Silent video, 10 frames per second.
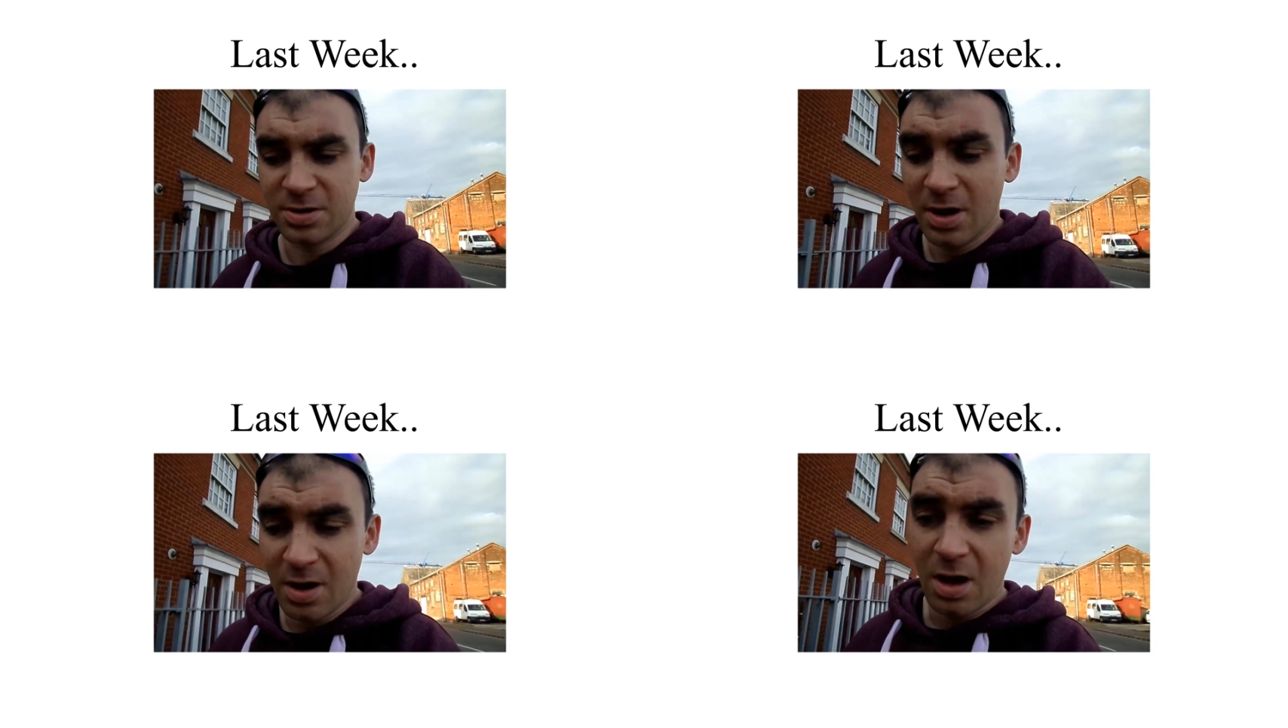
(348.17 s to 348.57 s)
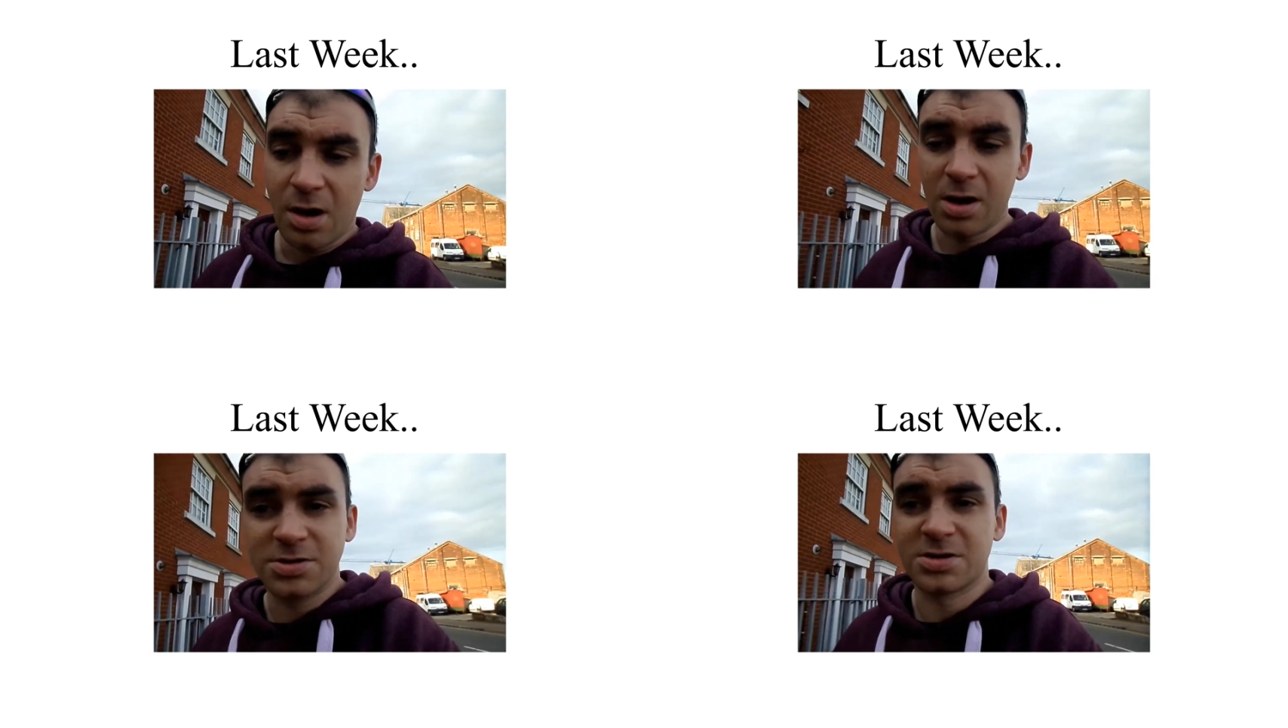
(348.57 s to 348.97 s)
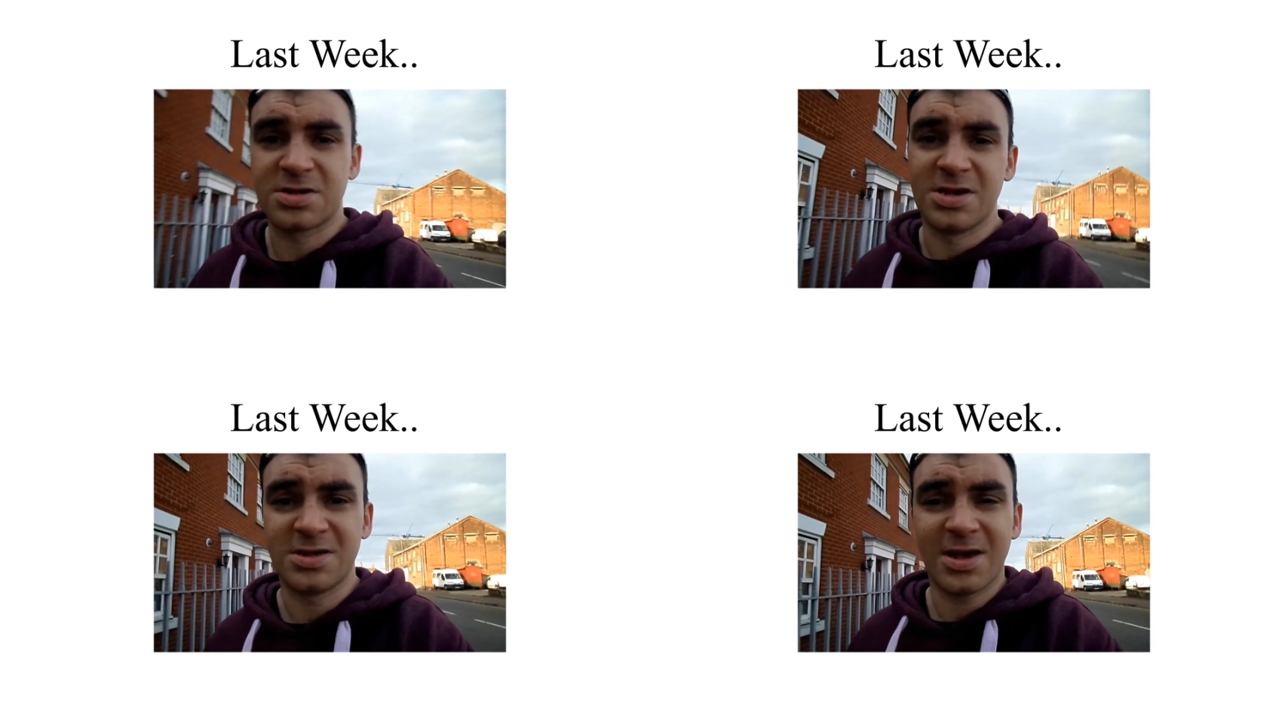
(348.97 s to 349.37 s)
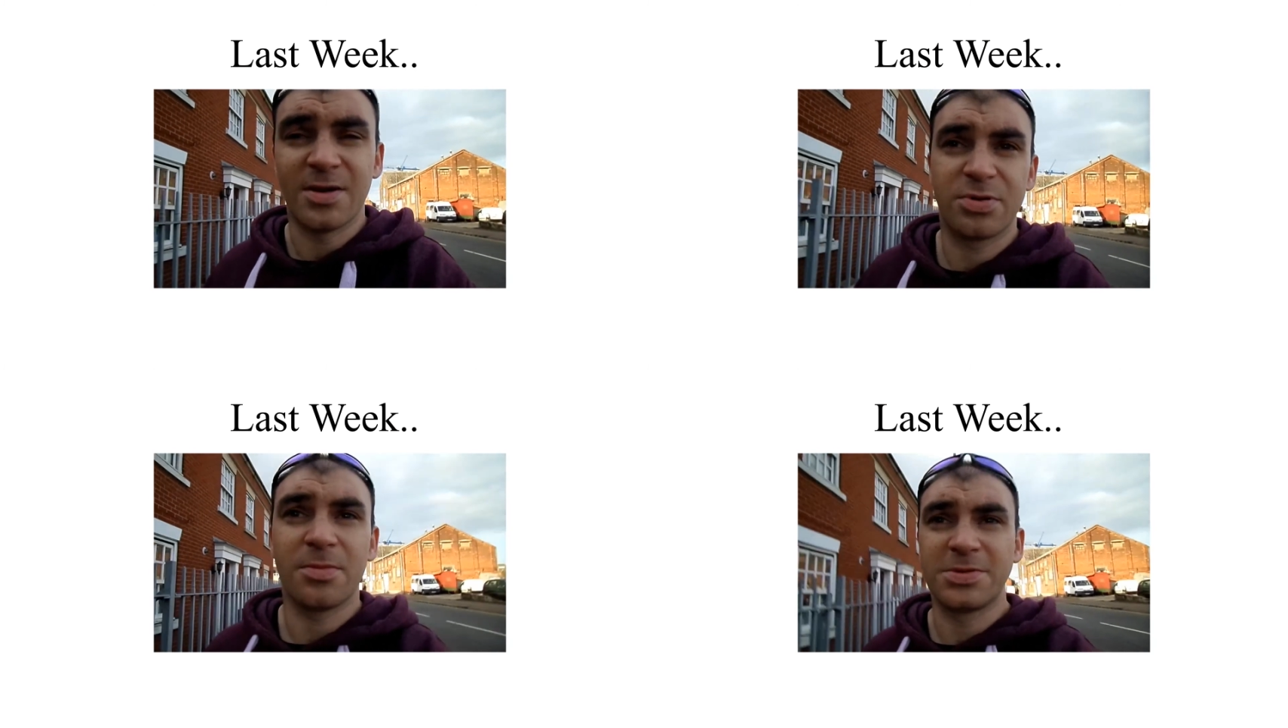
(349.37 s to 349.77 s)
I just need to
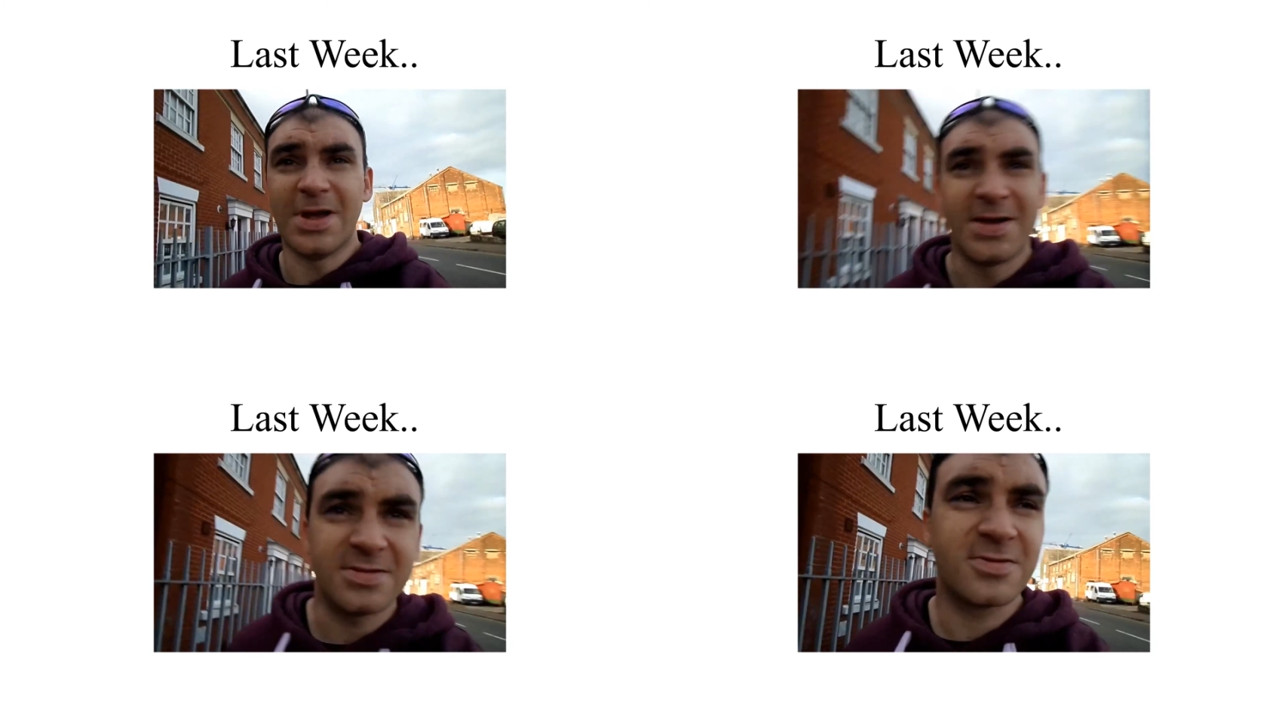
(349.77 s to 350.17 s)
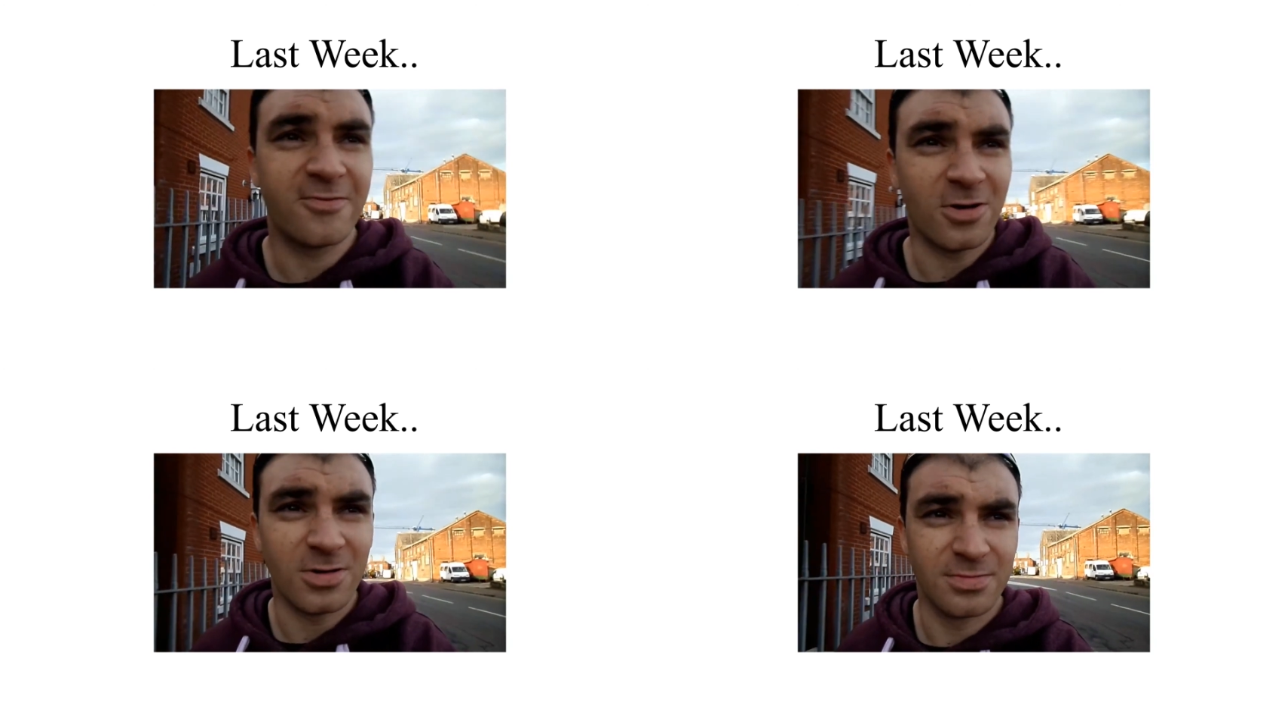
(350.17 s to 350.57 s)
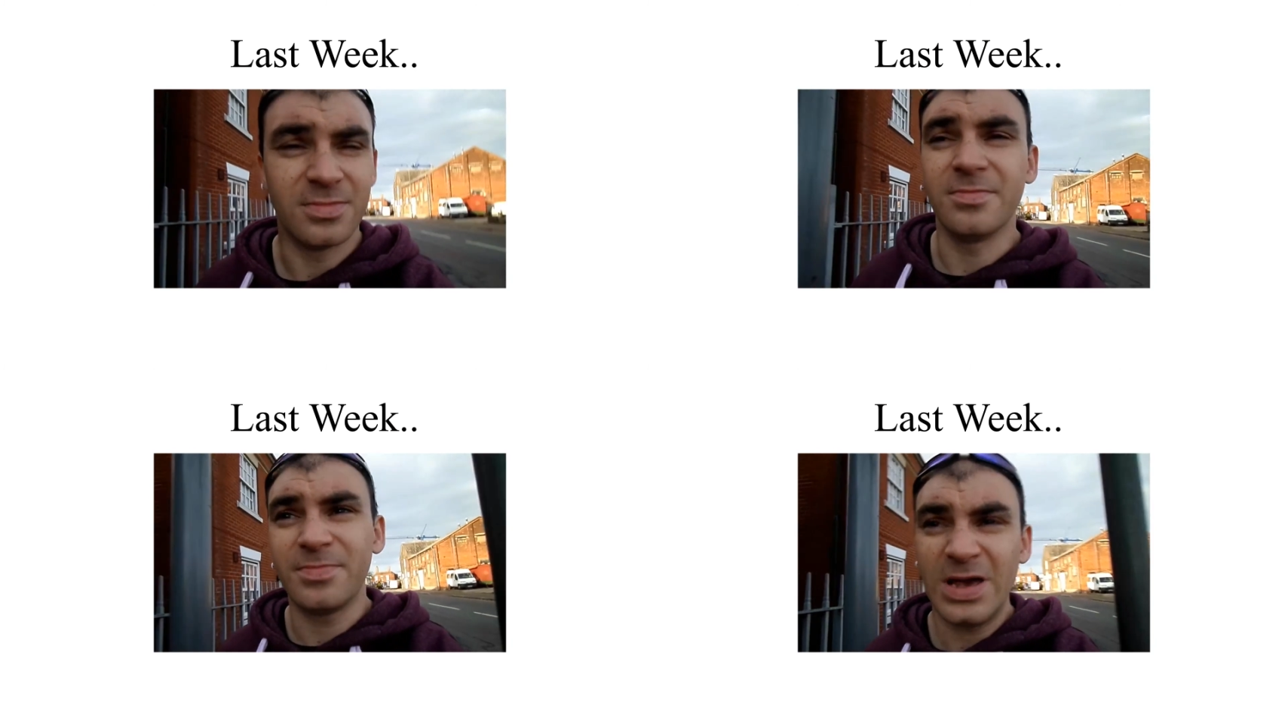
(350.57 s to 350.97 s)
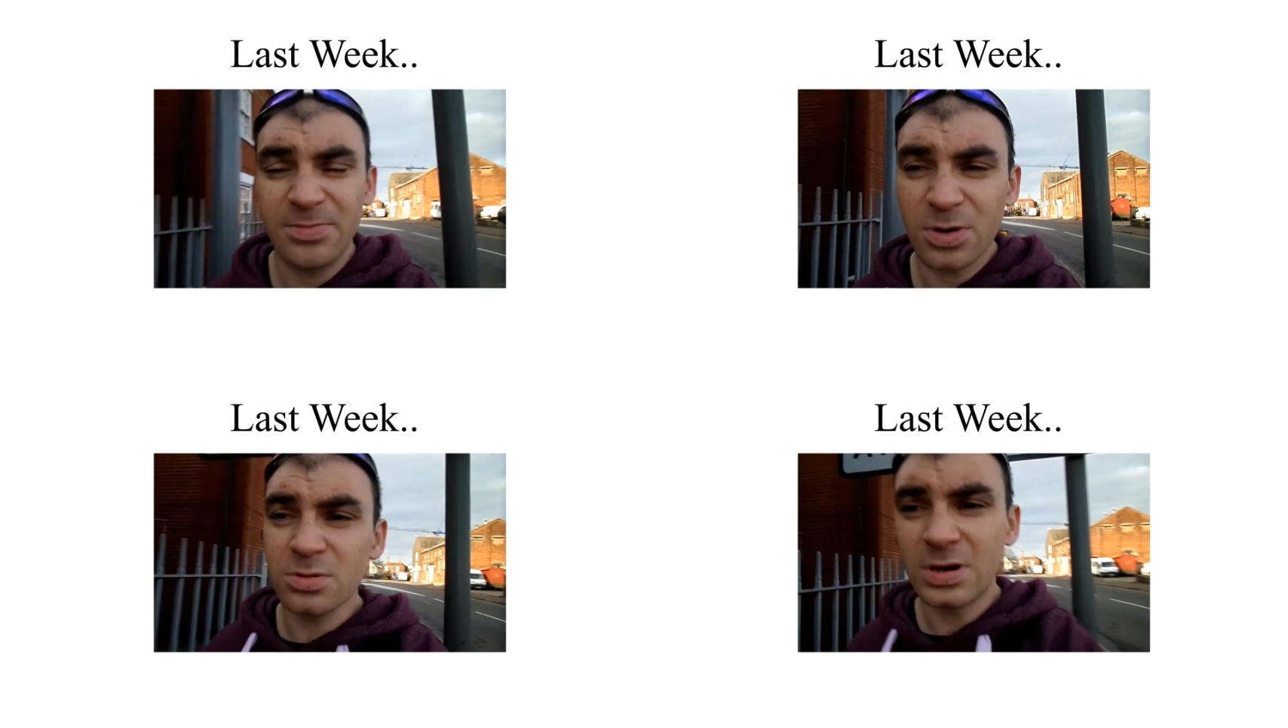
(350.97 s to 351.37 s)
get proper dates from
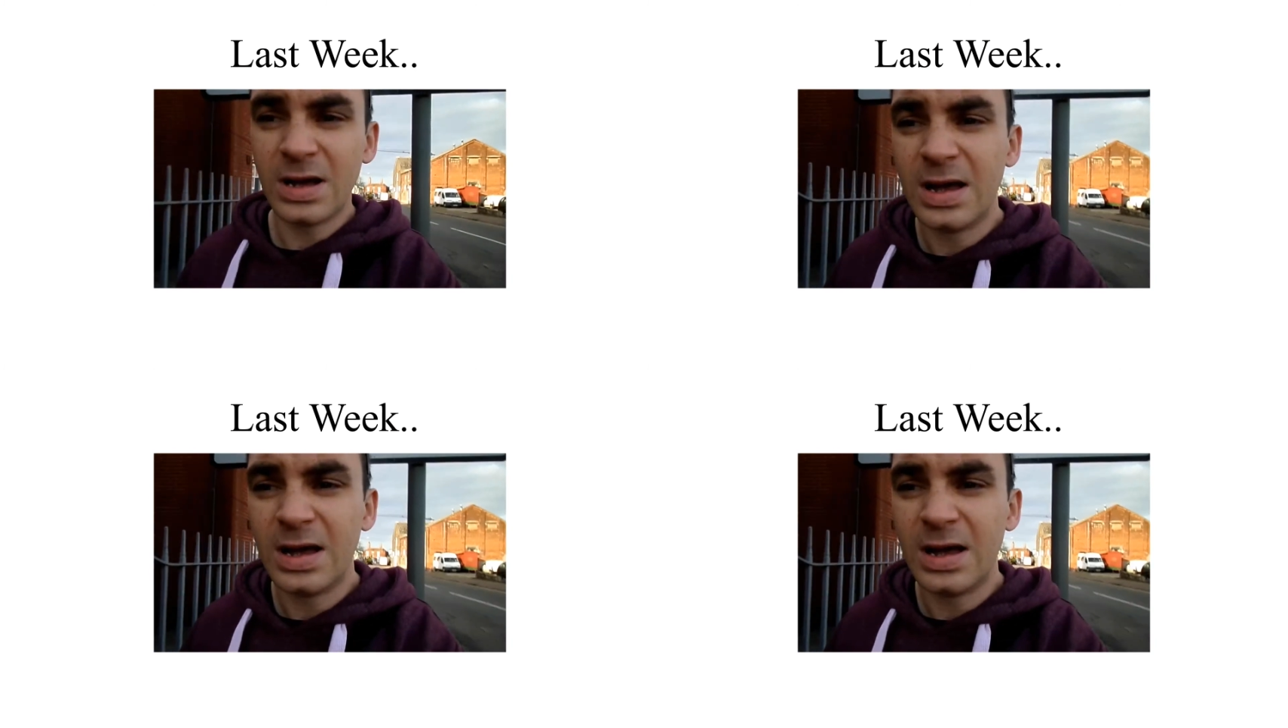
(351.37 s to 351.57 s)
people